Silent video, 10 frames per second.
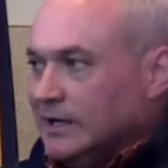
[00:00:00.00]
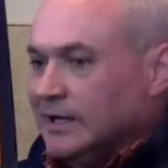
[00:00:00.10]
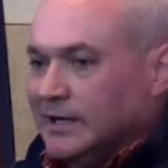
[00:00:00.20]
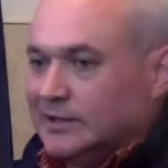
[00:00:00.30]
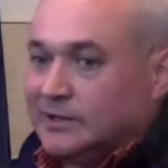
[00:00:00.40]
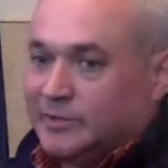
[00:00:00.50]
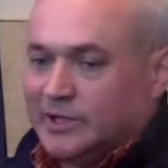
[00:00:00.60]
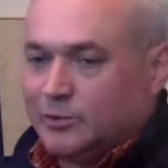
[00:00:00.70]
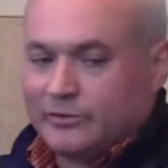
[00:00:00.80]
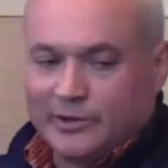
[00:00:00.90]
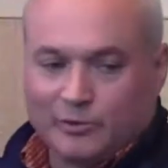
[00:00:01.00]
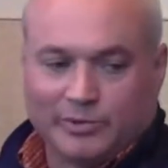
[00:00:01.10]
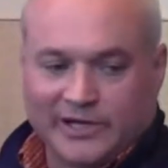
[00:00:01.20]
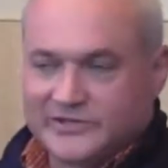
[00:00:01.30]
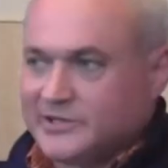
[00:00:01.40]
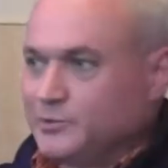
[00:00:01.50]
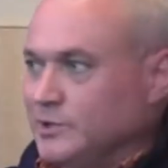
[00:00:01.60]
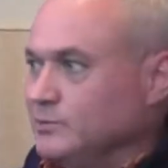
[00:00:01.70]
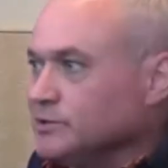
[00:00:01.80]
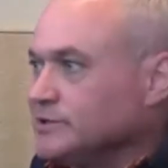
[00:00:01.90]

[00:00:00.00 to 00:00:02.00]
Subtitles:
And I mean, there were places where it